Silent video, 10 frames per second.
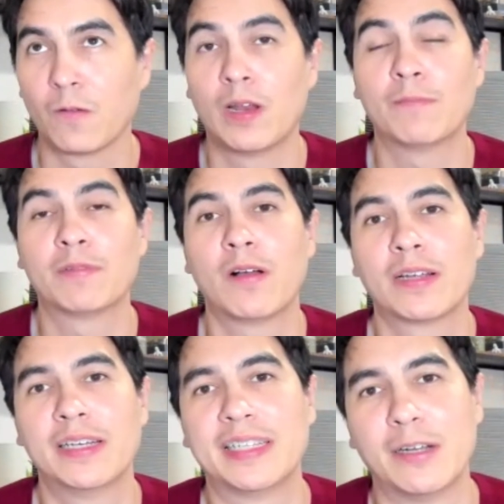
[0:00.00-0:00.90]
when I'm
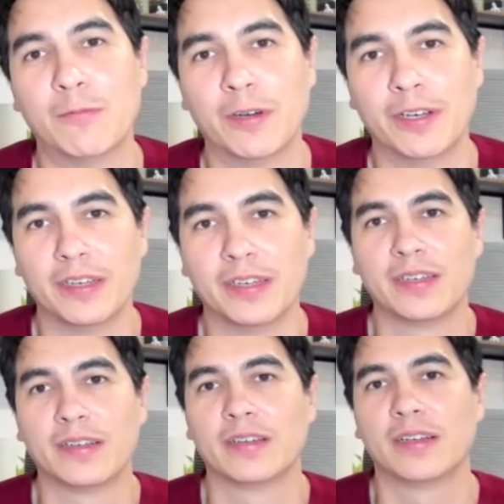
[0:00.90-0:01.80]
talking to someone,
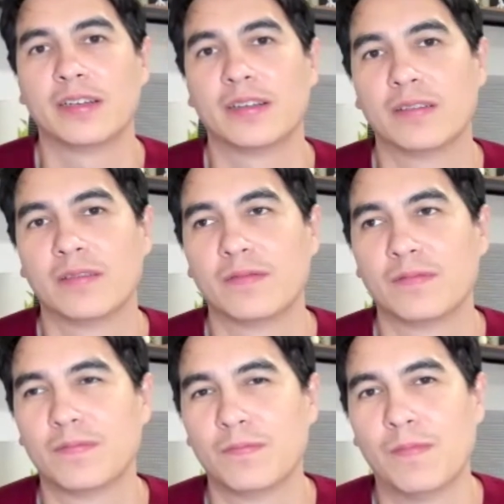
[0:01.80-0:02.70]

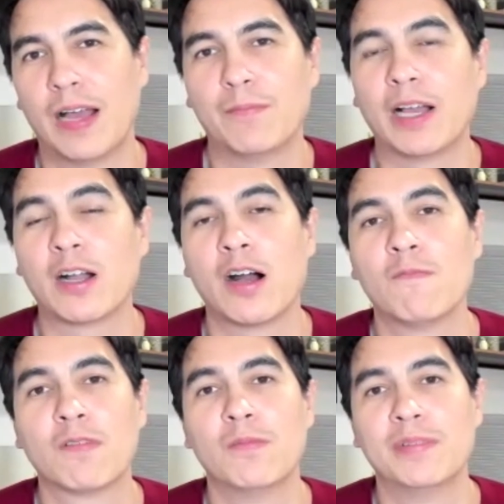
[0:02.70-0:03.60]
my
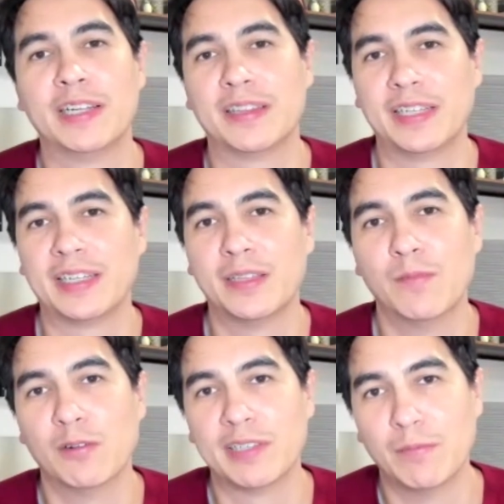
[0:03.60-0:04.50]
come from is that this is the
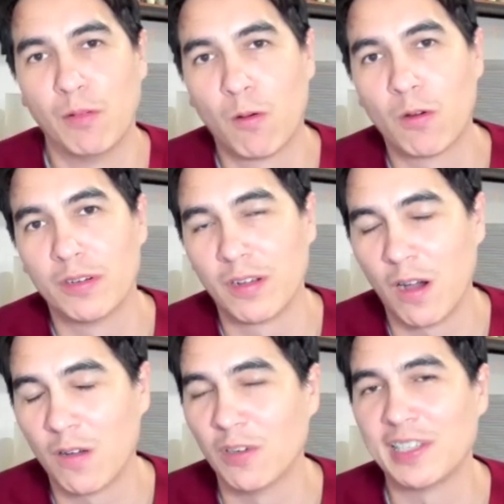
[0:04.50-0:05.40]
most important
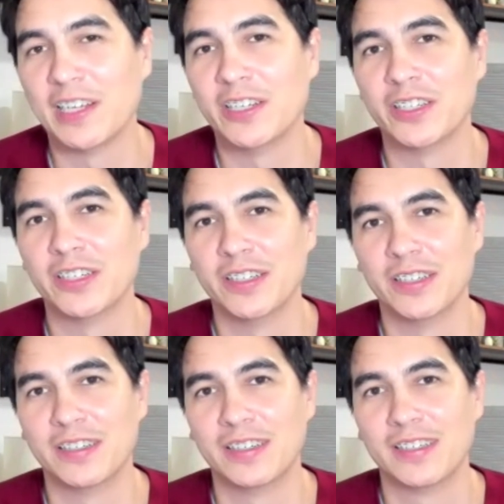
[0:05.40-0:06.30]
conversation
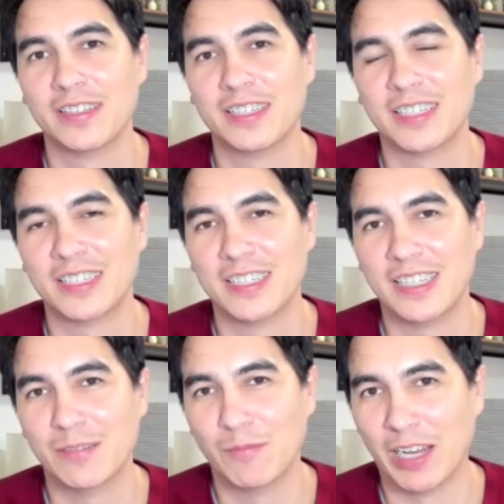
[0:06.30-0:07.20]

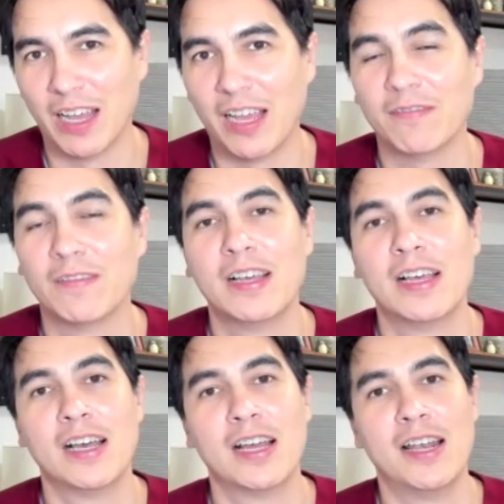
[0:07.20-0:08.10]
in my life,
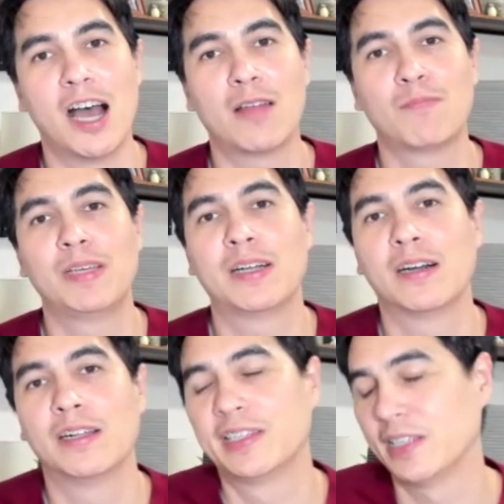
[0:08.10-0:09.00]
not
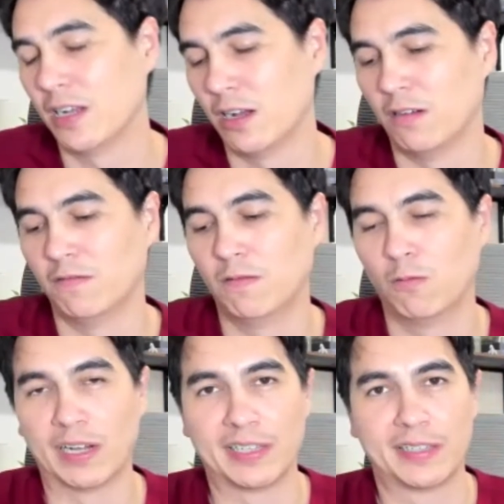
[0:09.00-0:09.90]
because of
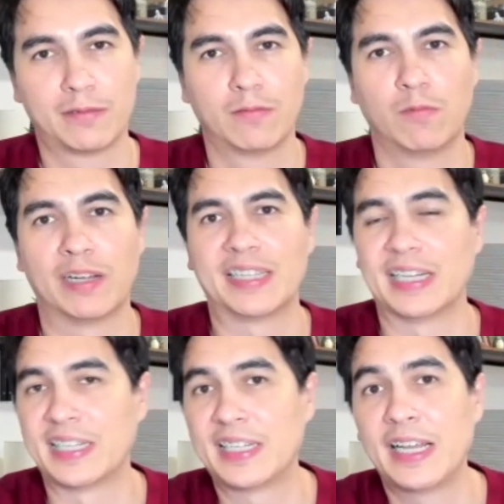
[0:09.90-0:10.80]
what's
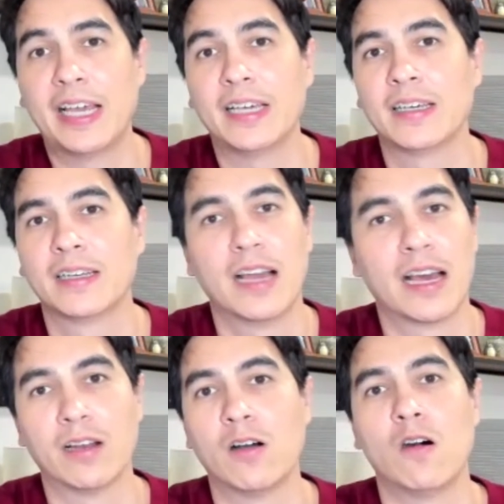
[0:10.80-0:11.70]
at stake,
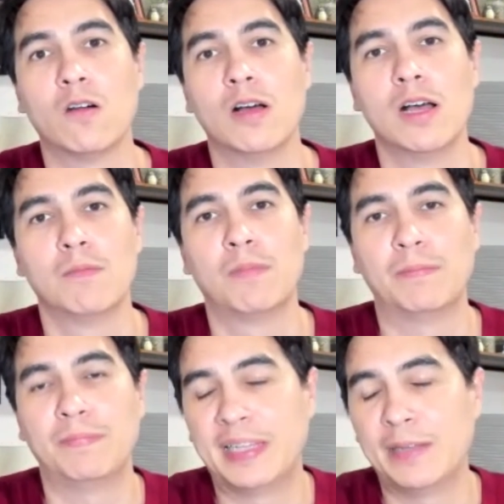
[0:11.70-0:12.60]
not at all,
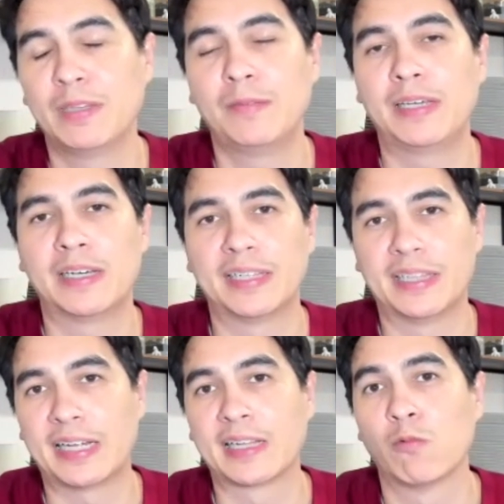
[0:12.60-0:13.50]
but simply
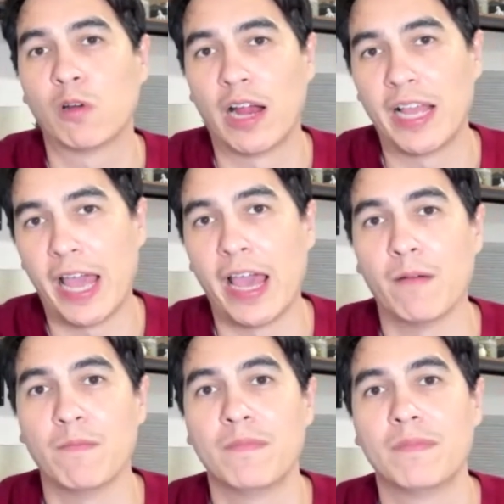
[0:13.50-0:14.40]
because that's where I am.